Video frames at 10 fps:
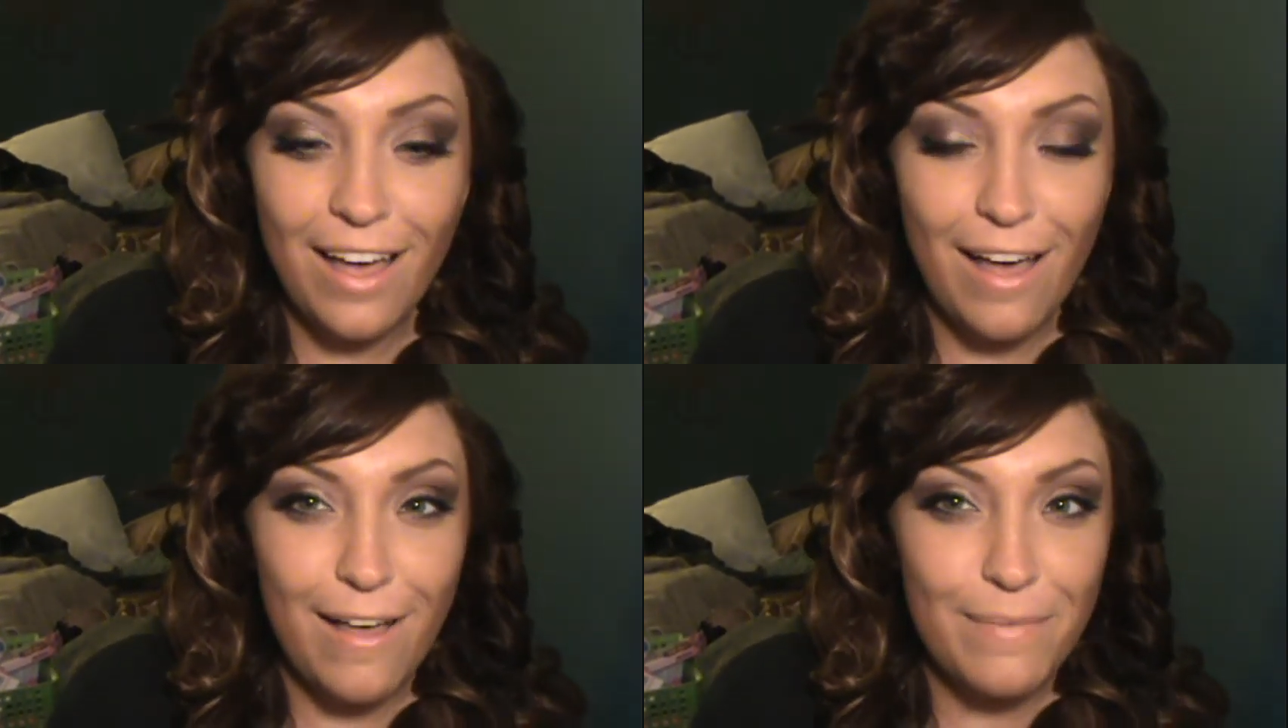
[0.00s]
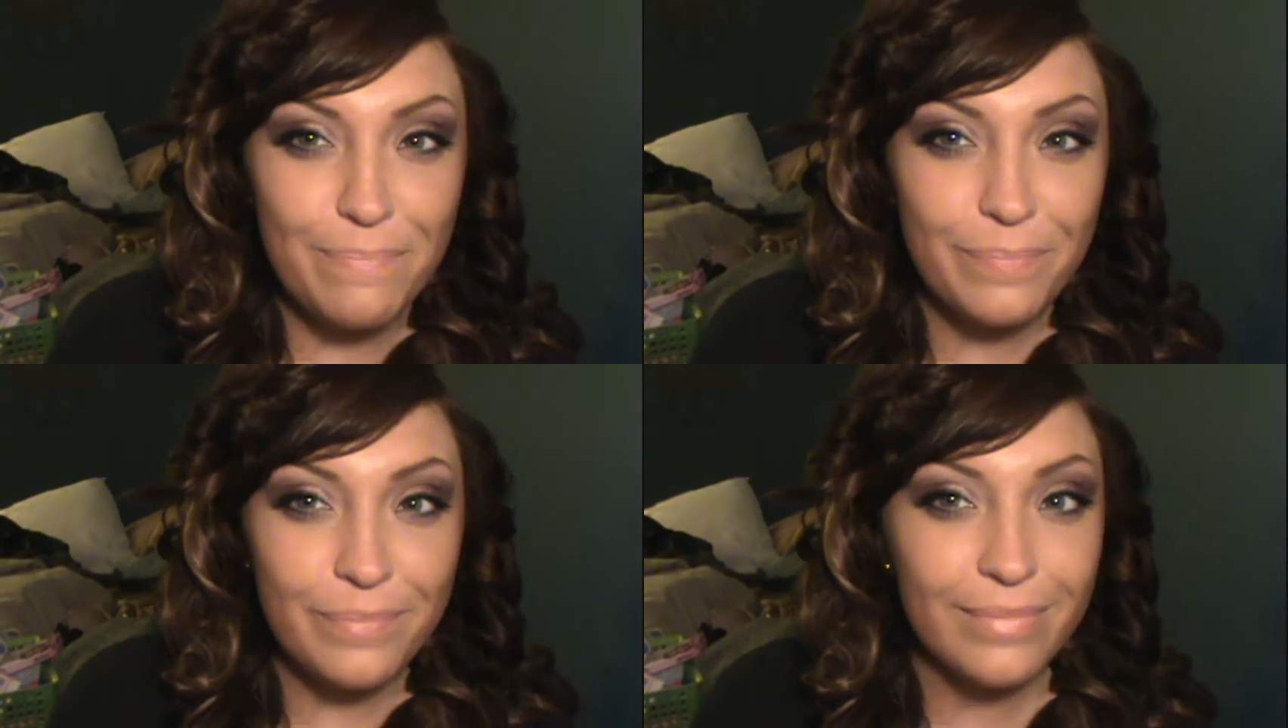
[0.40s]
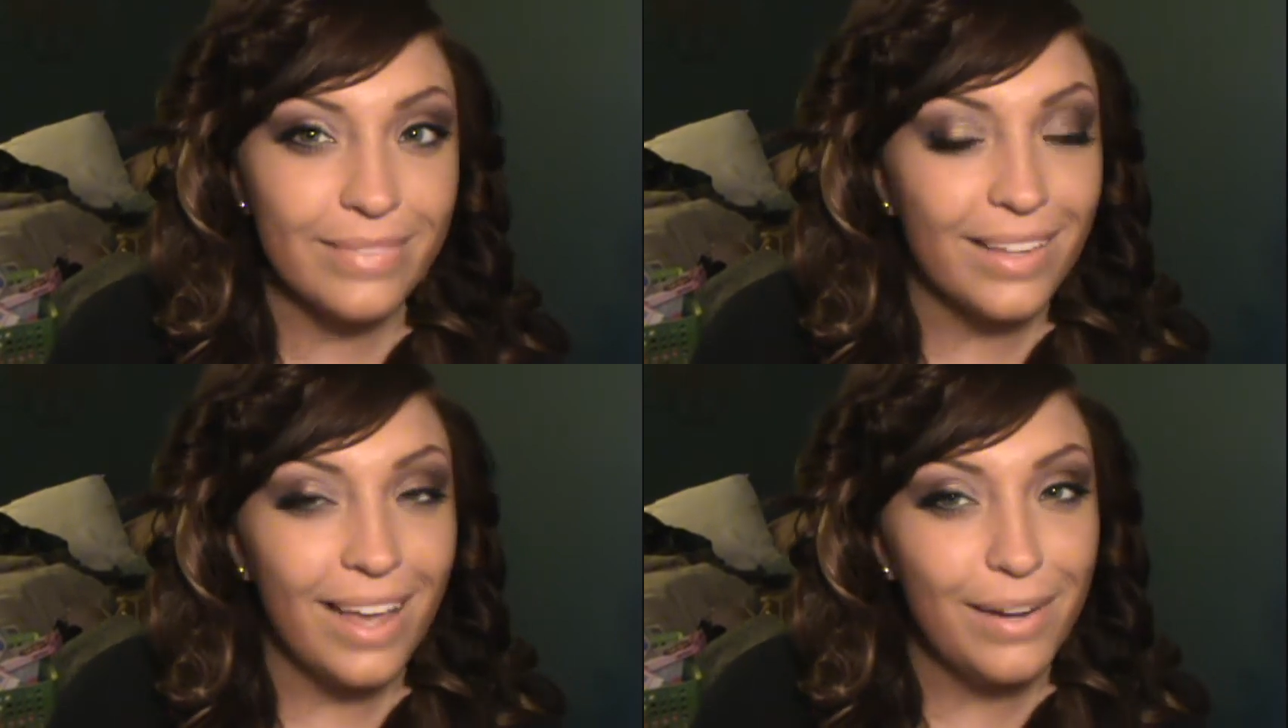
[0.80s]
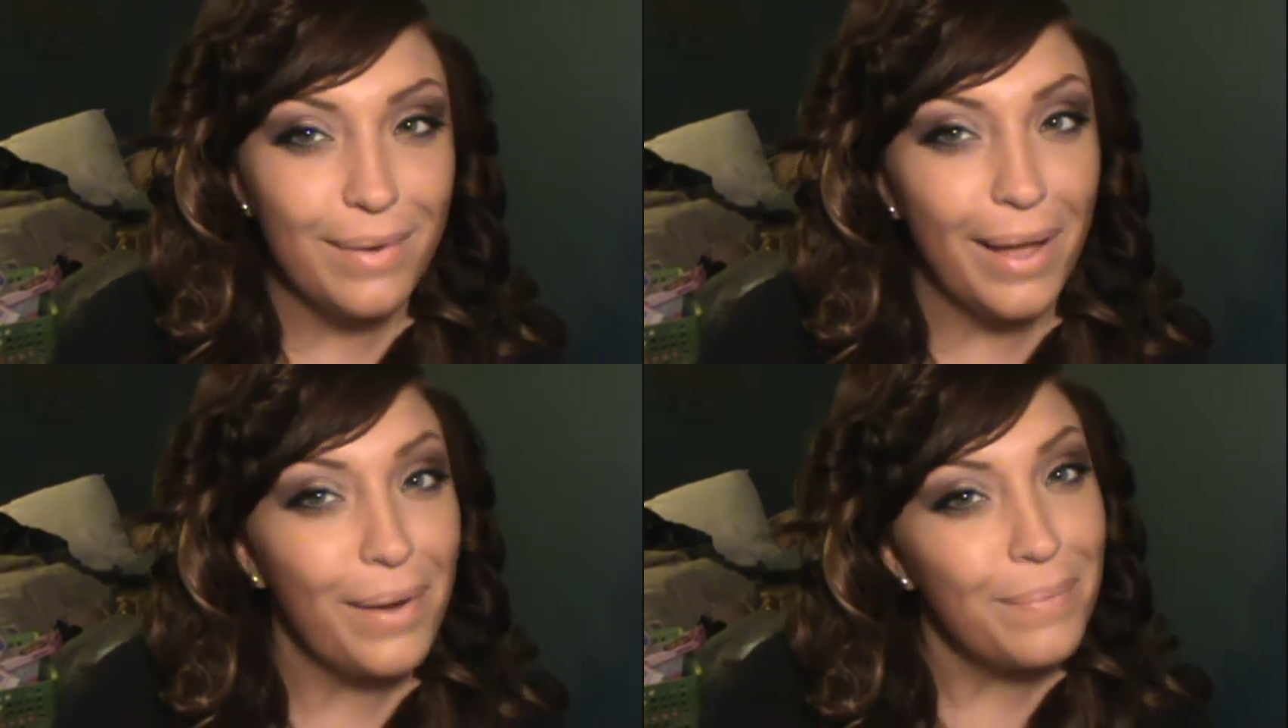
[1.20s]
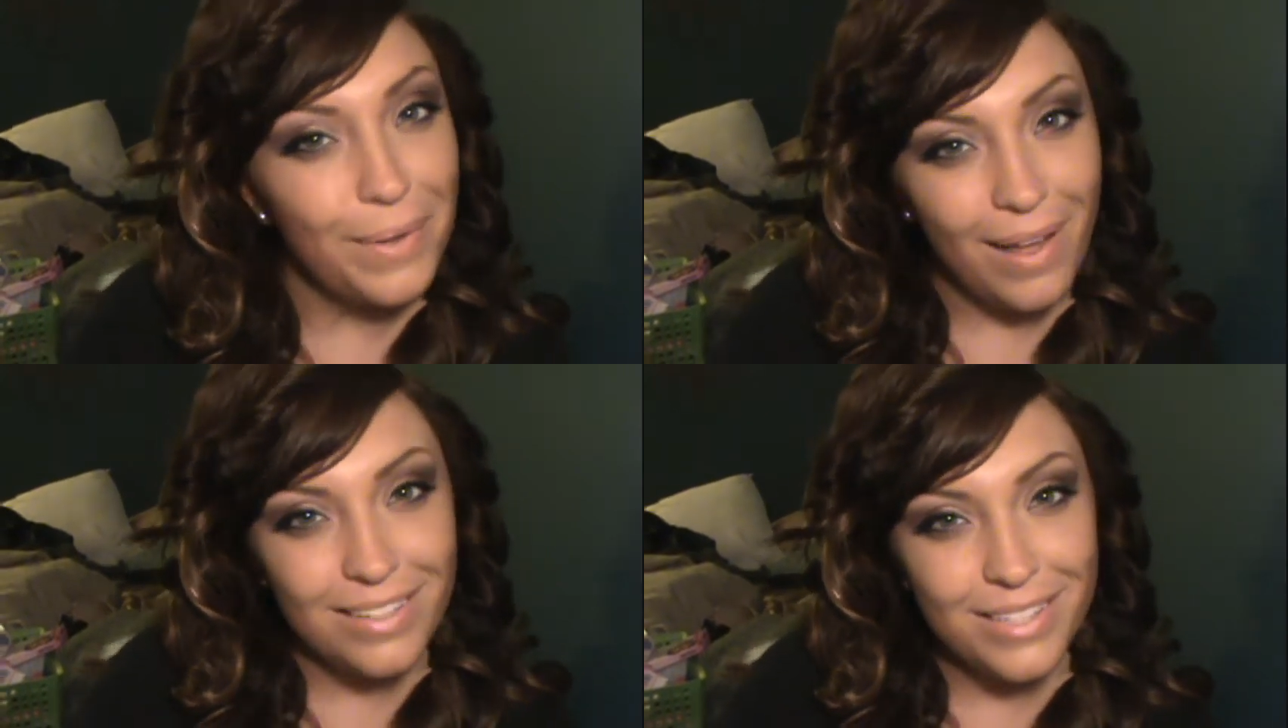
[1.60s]
Anyway, I hope
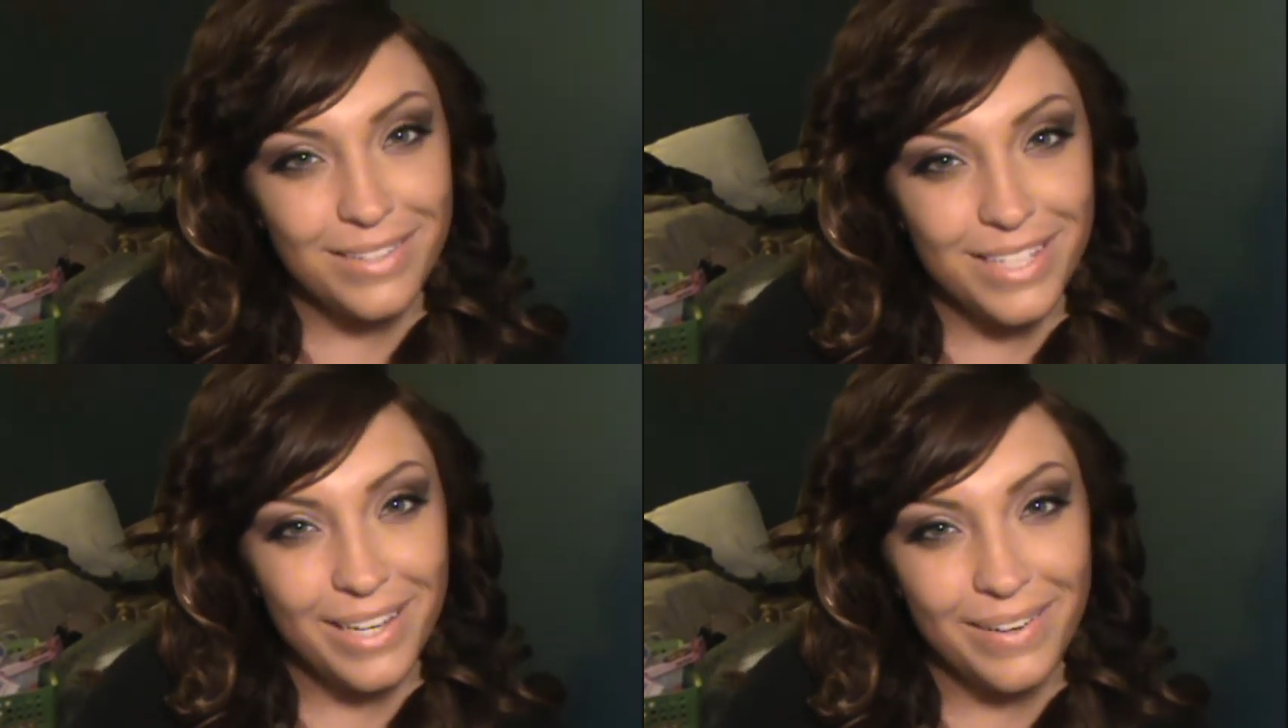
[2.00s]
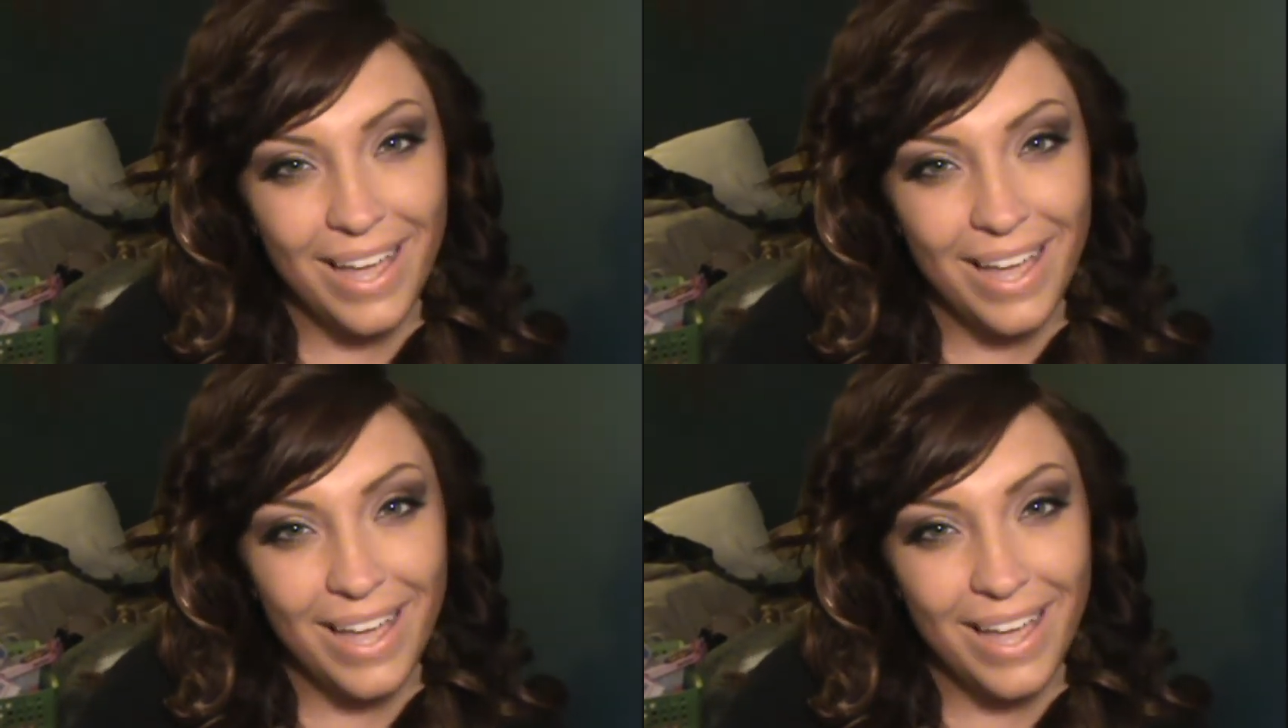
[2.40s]
you all do too.